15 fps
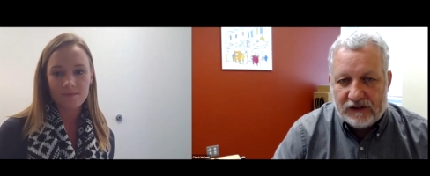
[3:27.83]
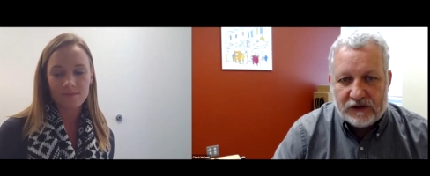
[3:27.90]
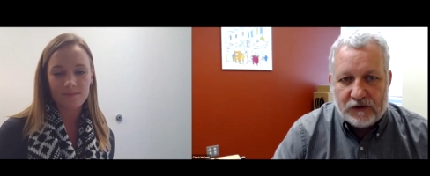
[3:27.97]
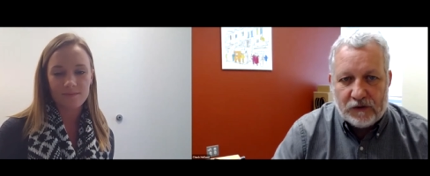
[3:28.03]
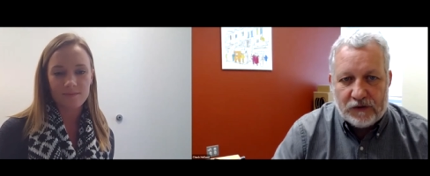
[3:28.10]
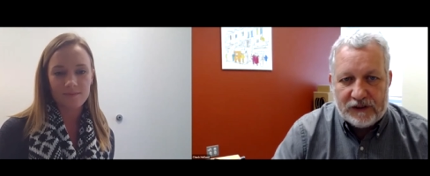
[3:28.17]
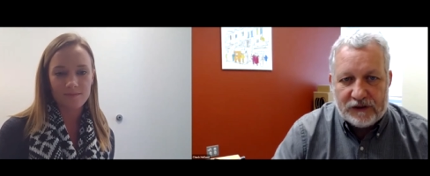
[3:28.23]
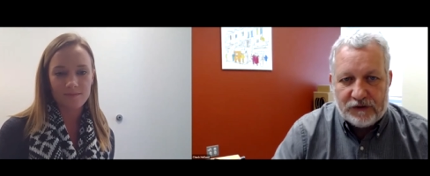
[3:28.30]

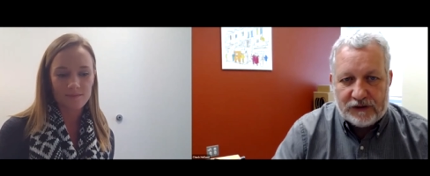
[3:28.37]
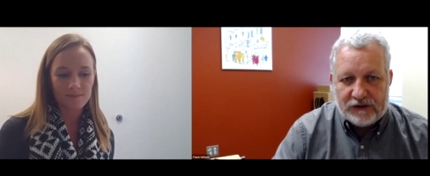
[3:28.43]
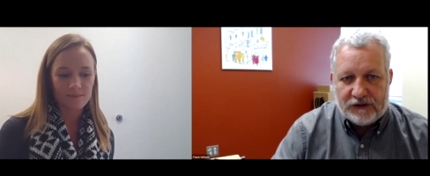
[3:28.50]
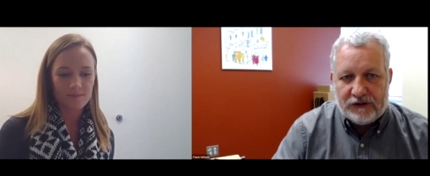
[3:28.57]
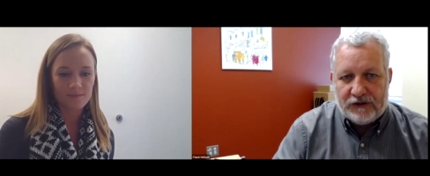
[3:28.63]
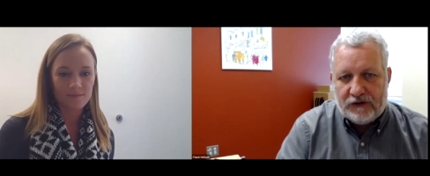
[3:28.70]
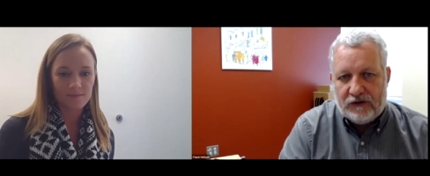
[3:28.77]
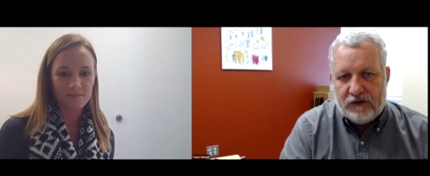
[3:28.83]
Speaker 1: School District
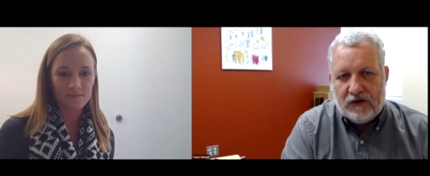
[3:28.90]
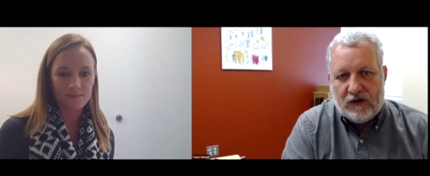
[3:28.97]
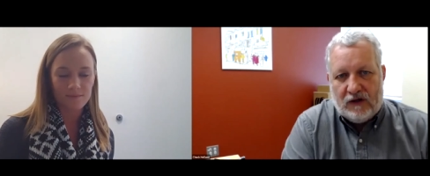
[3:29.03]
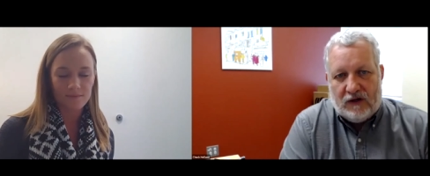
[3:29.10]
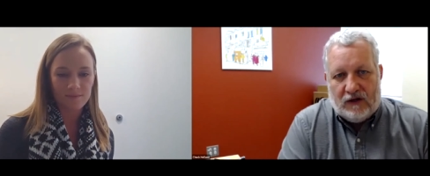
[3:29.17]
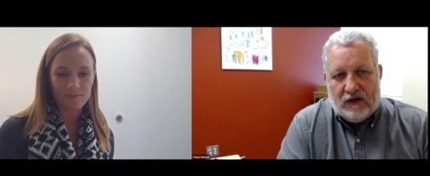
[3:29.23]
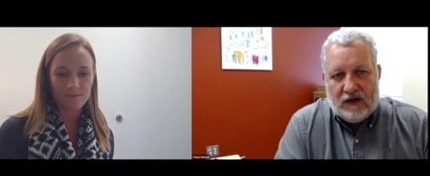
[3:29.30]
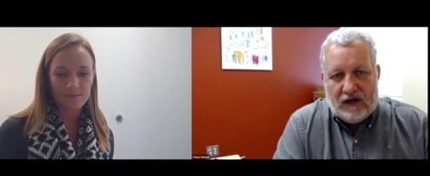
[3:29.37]
2.
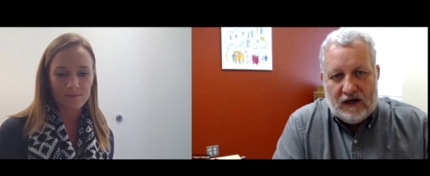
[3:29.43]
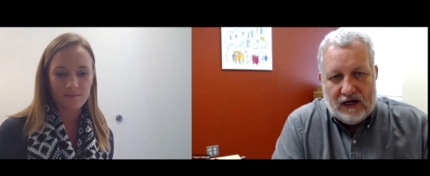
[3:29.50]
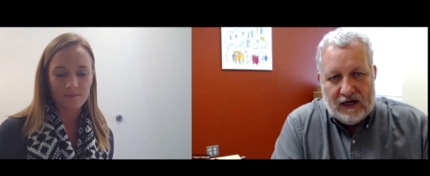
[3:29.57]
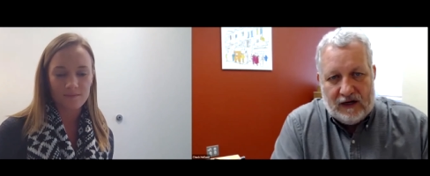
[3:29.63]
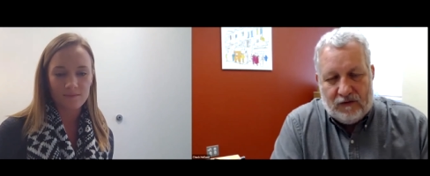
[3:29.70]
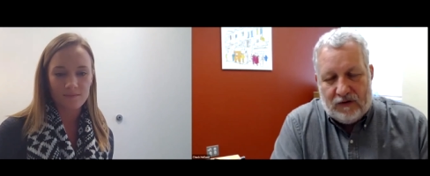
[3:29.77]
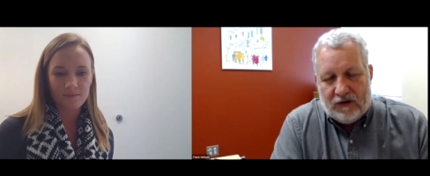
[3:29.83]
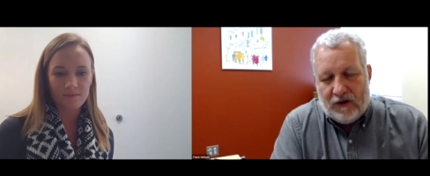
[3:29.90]

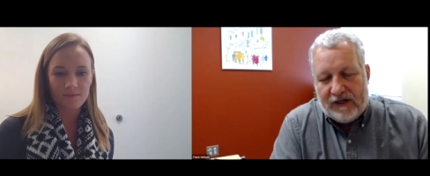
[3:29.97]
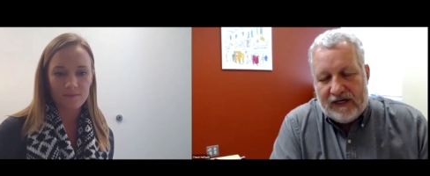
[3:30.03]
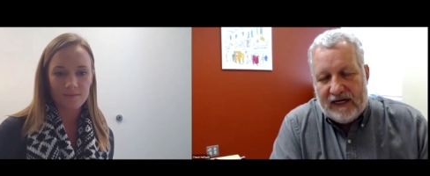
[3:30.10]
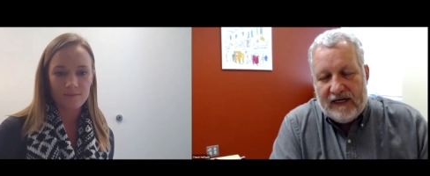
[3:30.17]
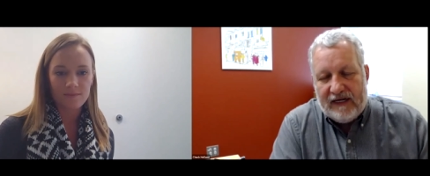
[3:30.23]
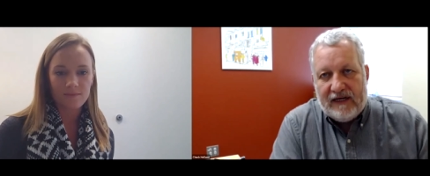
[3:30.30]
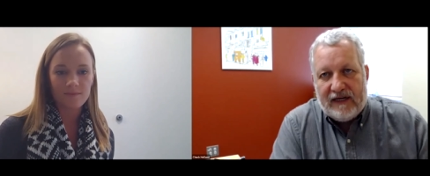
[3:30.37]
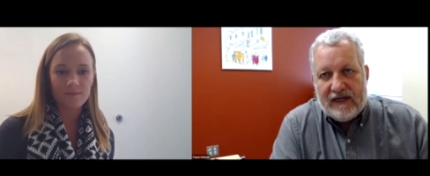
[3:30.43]
Uh, we're
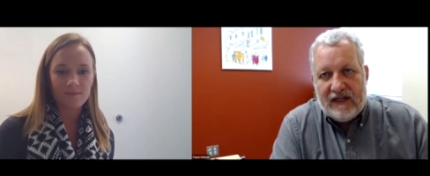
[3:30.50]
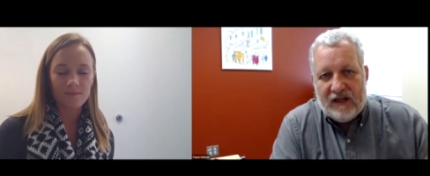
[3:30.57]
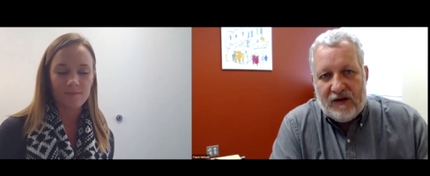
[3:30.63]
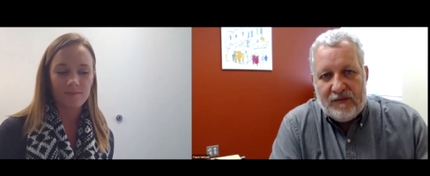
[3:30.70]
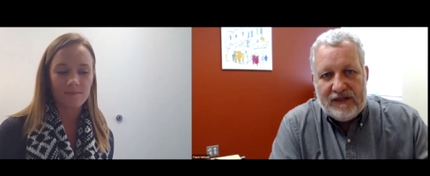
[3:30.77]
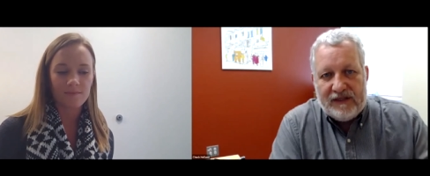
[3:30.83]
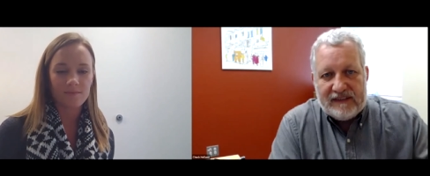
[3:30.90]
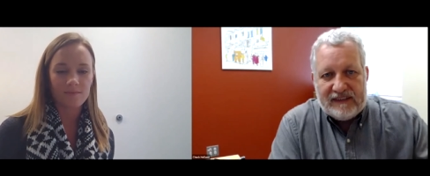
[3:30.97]
located in
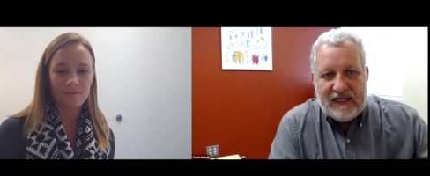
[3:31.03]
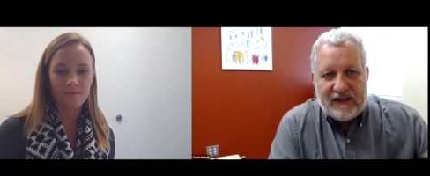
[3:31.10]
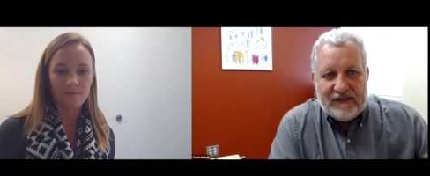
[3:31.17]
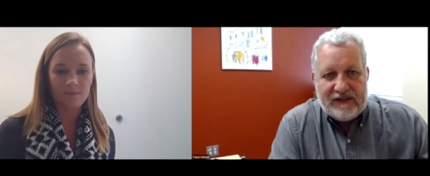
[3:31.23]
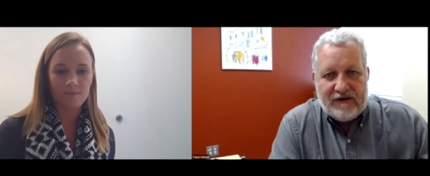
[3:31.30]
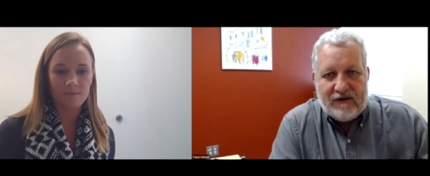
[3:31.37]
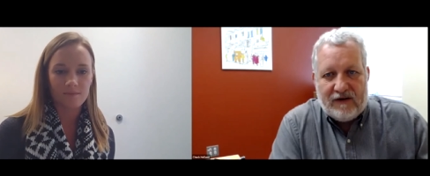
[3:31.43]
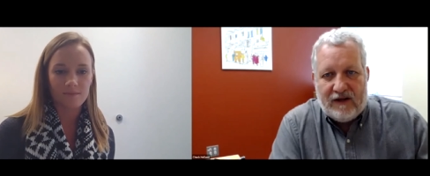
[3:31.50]
Columbia,
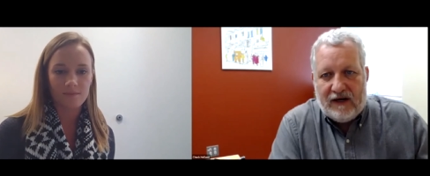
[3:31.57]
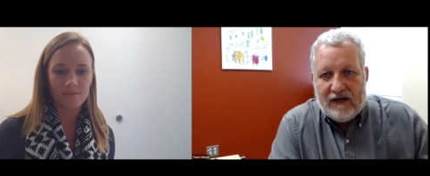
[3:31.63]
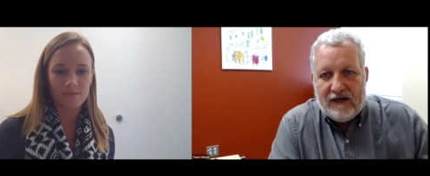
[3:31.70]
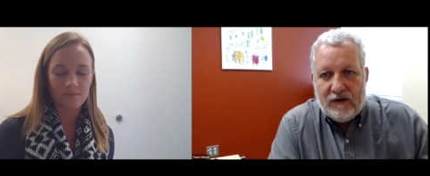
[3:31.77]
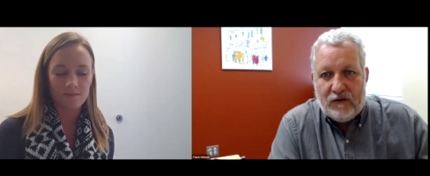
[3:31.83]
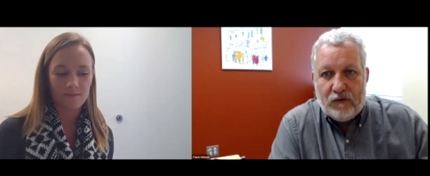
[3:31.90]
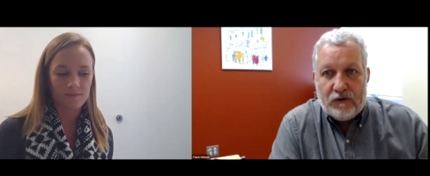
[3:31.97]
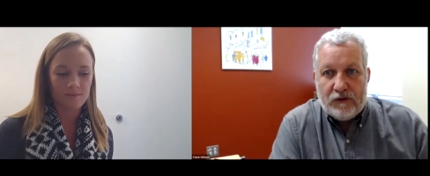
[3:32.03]
South
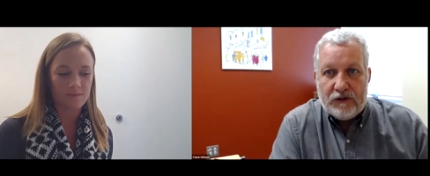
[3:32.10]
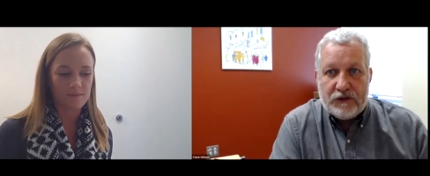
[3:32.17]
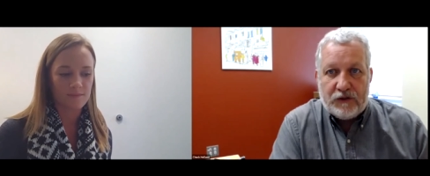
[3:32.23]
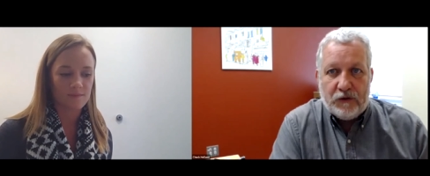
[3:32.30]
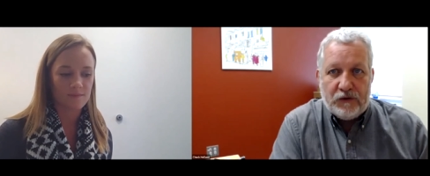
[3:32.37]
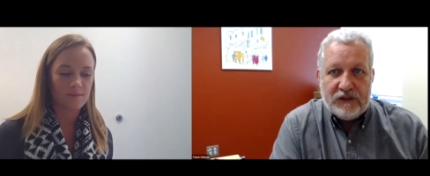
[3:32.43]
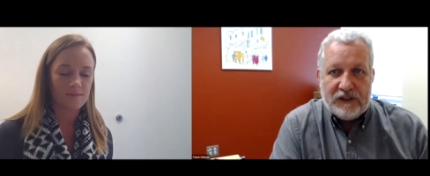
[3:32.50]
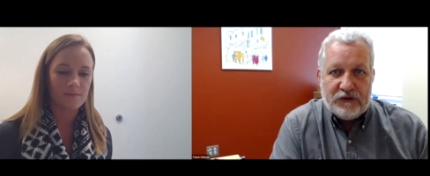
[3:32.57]
Carolina. We're a
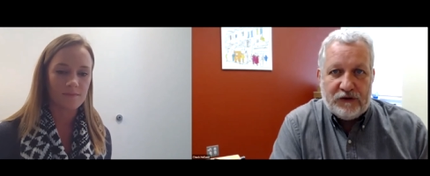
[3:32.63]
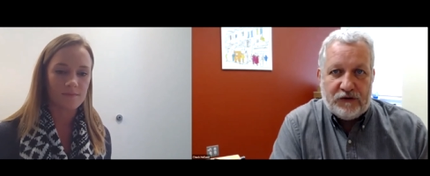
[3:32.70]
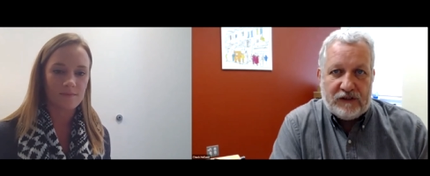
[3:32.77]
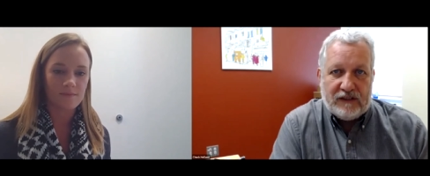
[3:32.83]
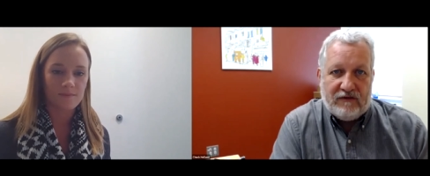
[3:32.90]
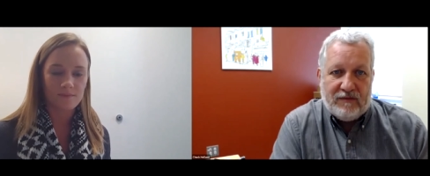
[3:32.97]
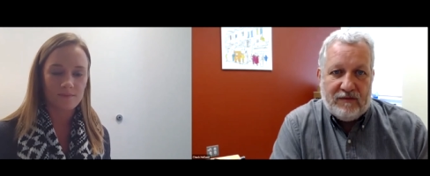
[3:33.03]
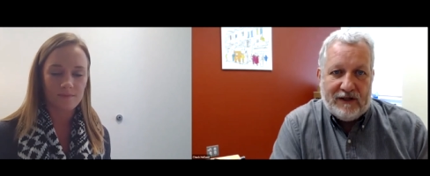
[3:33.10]
school
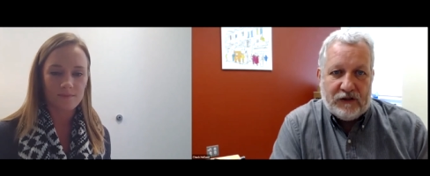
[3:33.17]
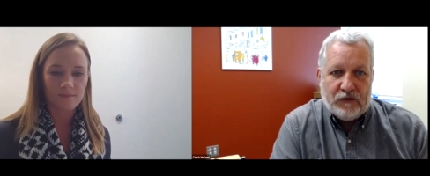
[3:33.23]
district of about